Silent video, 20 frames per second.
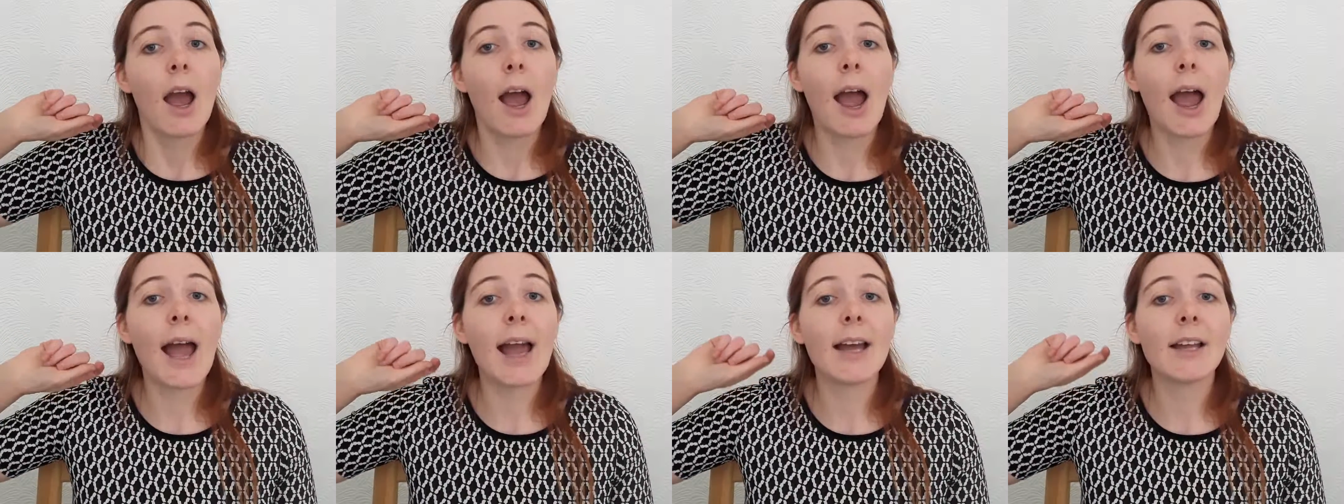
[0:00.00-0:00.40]

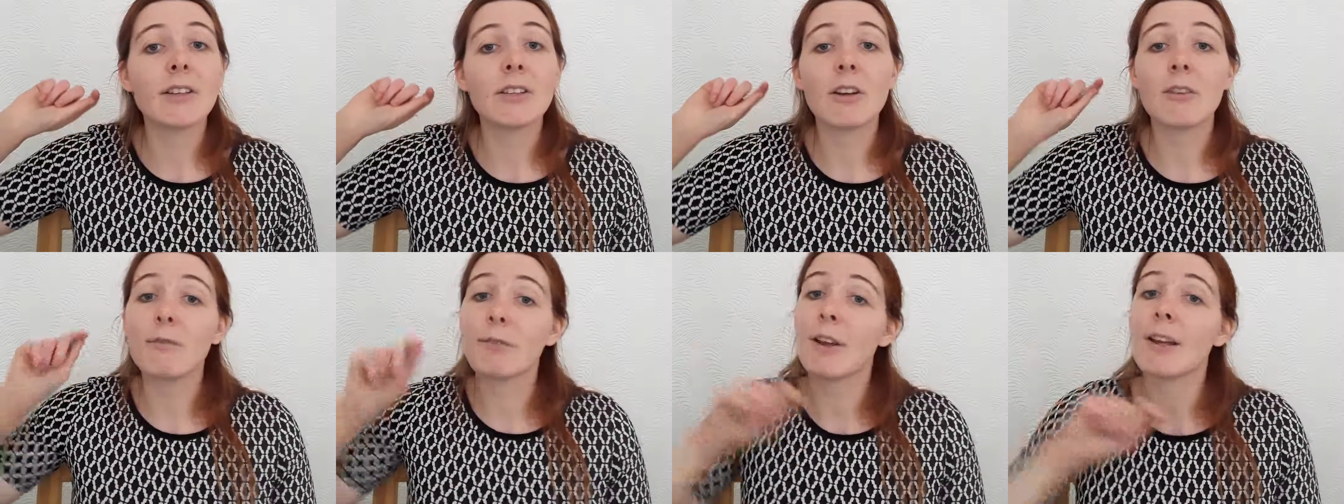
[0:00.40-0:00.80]
and
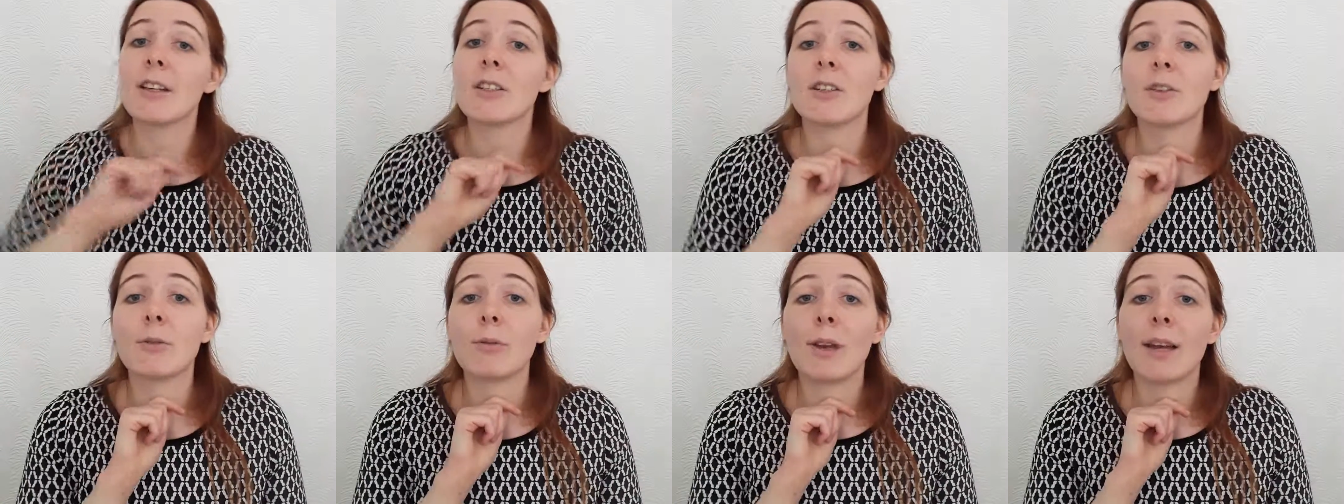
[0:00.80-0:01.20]
don't forget
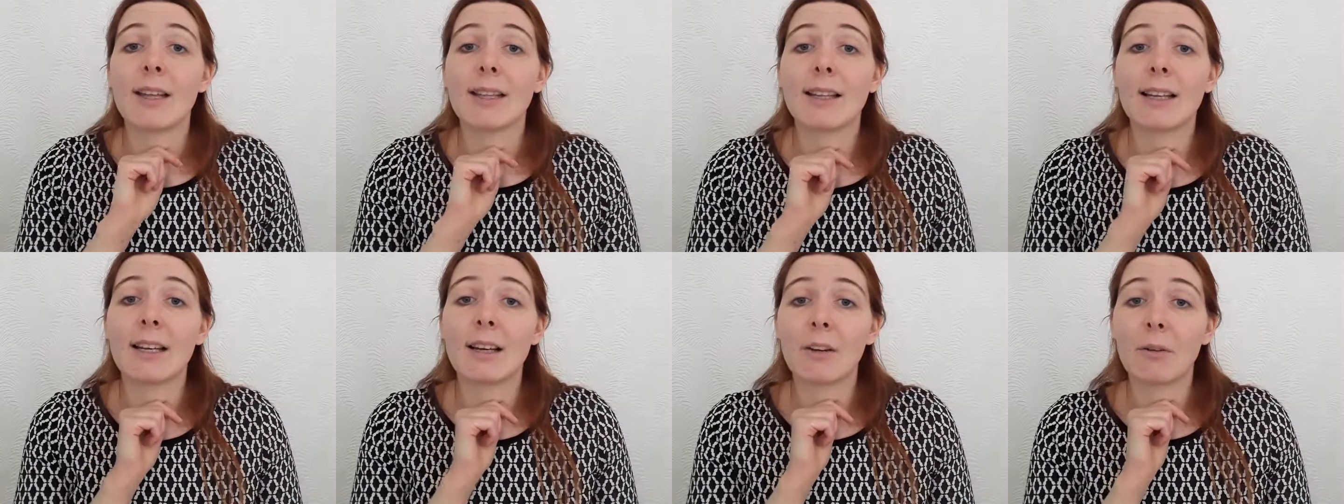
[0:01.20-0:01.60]
to hit
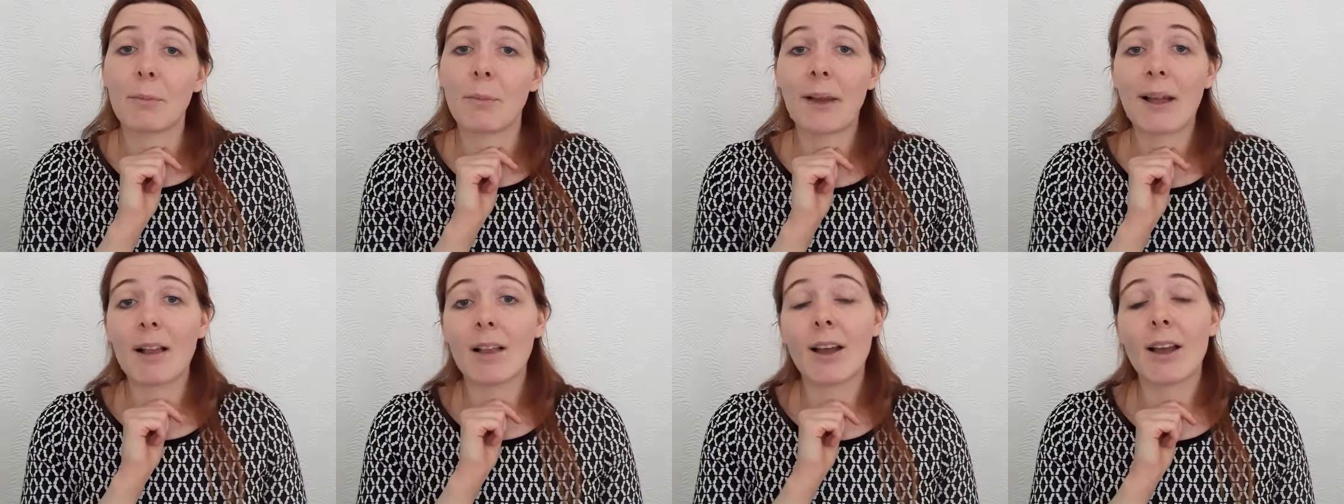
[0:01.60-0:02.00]
the little
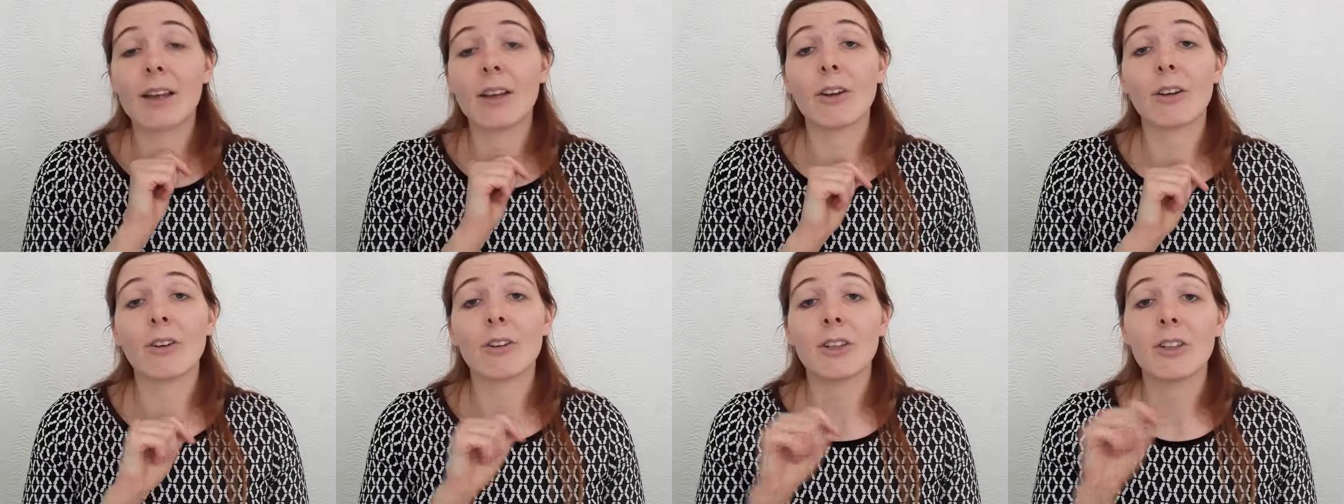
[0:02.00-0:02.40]
bell
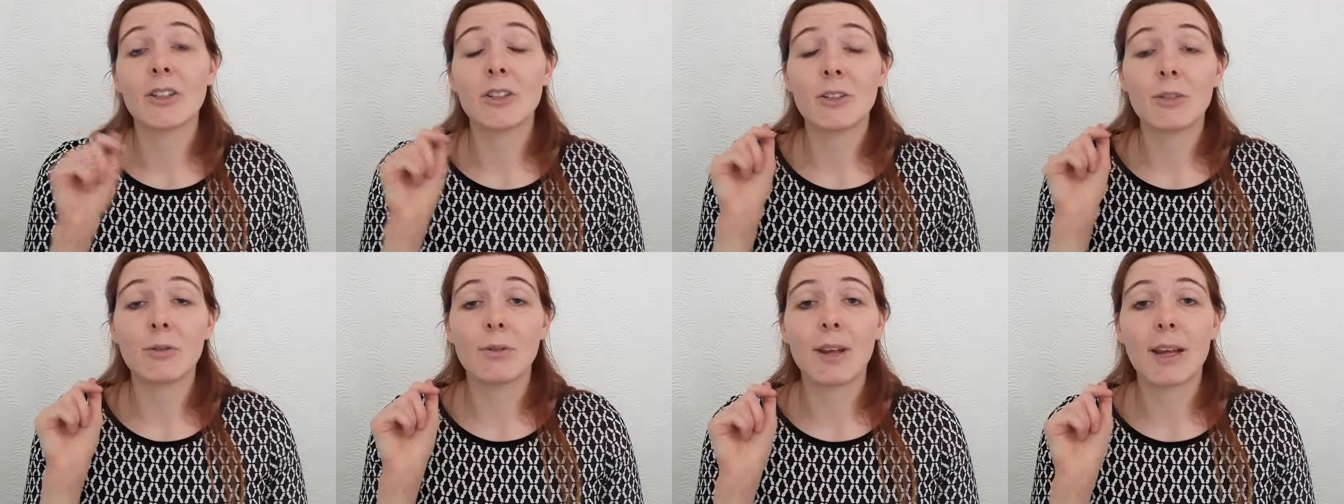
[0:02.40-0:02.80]
icon
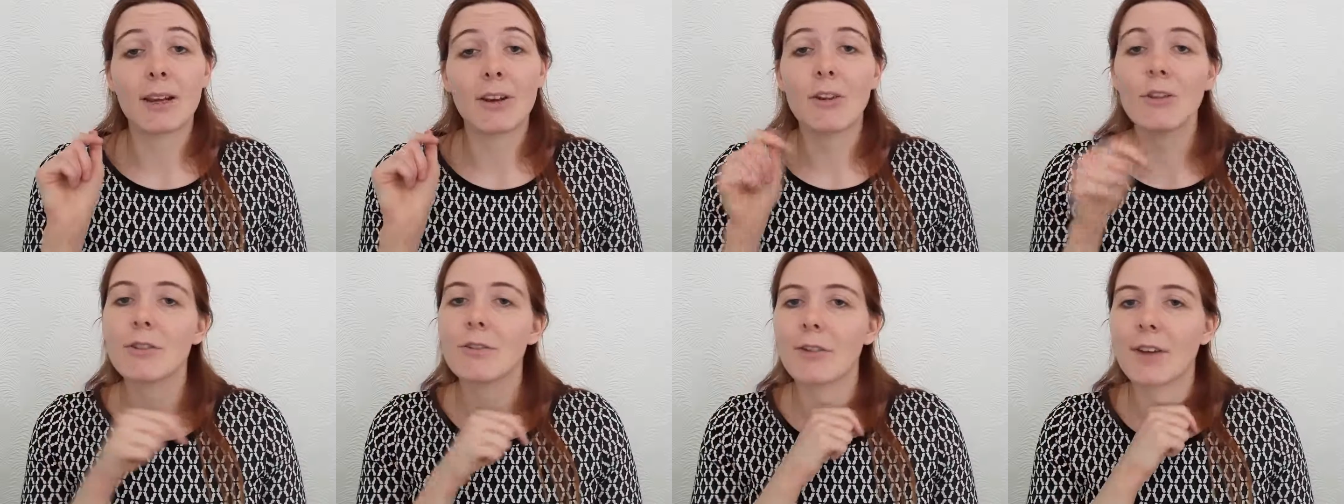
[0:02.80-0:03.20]
to get
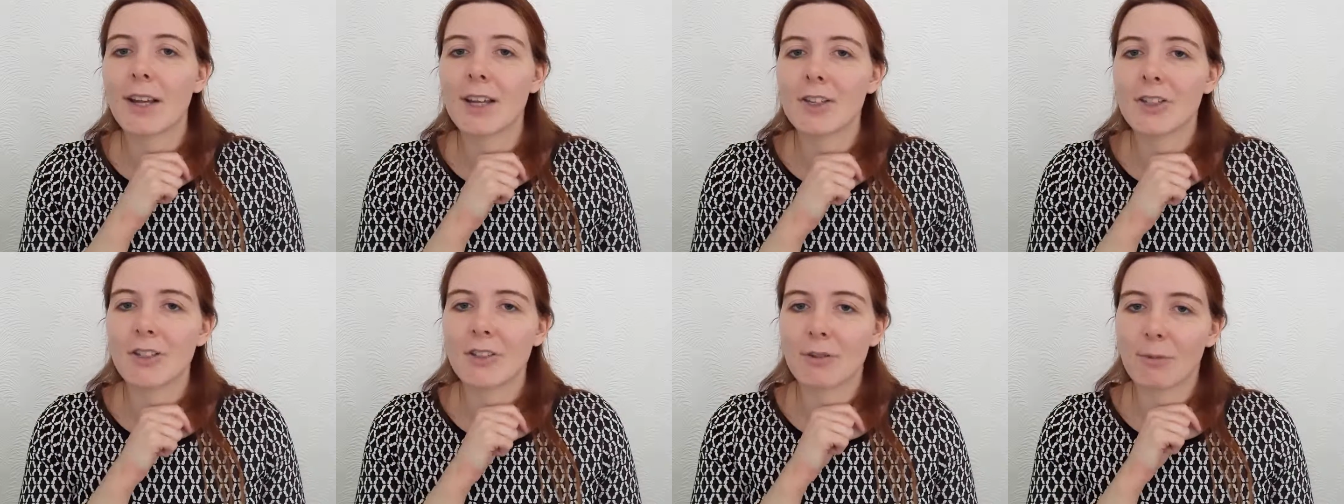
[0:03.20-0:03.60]

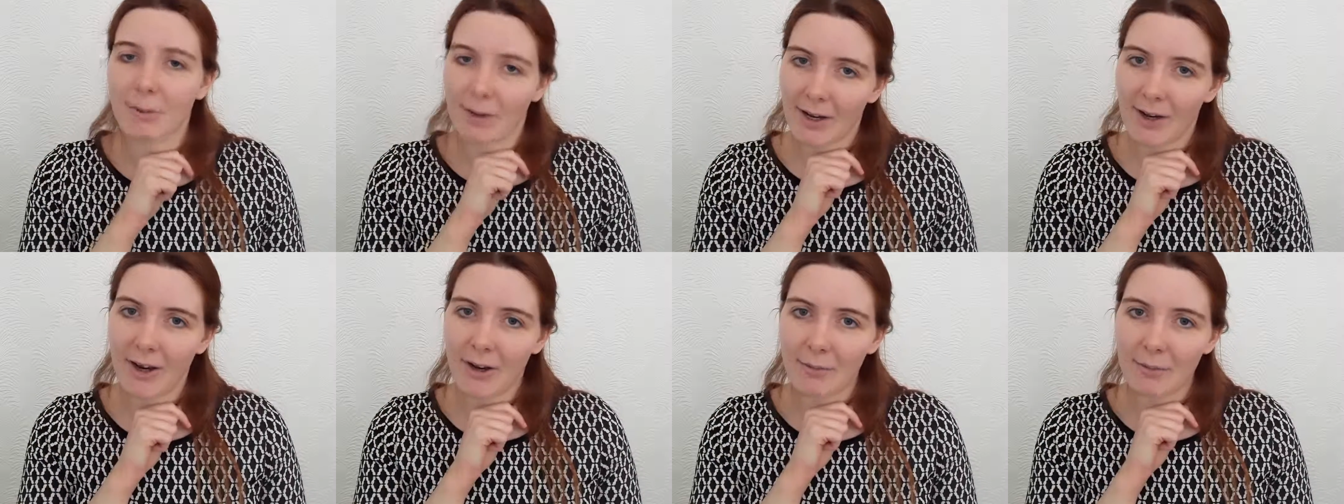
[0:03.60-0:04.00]
notifications when
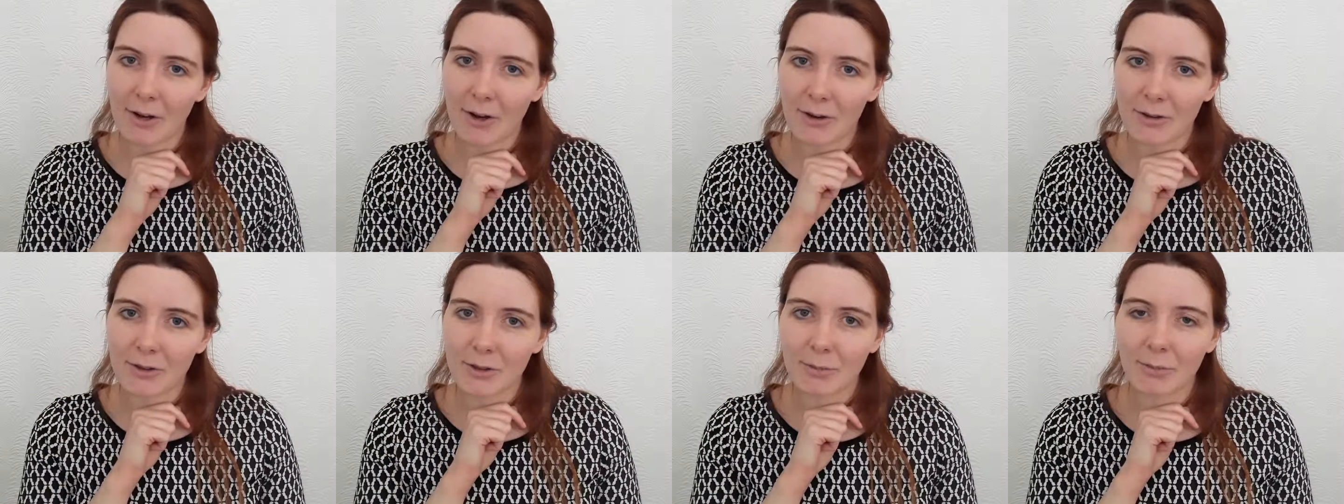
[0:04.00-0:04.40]
I
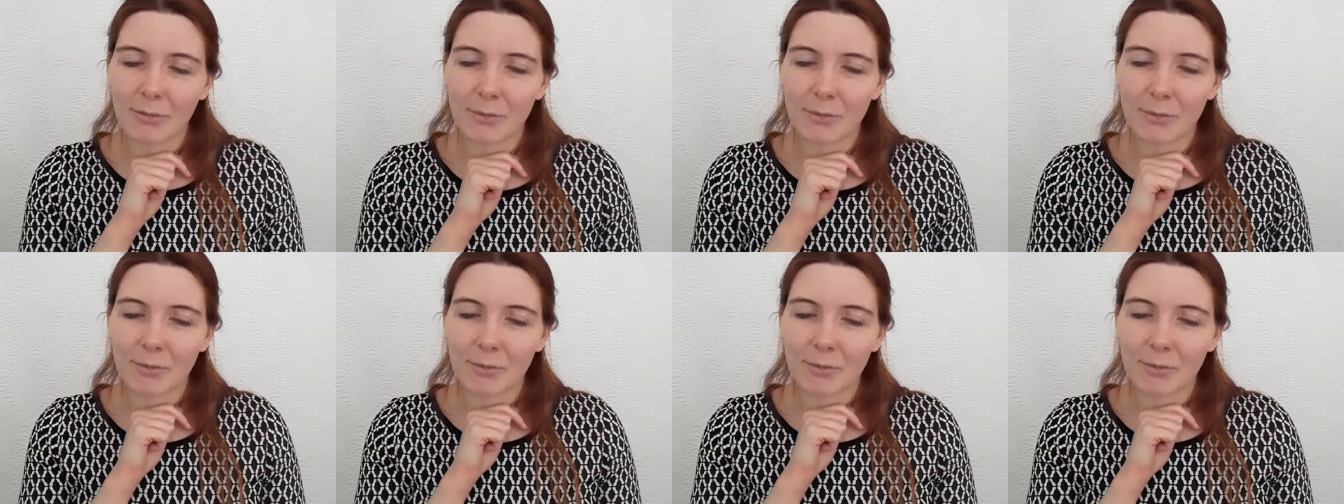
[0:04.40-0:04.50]
upload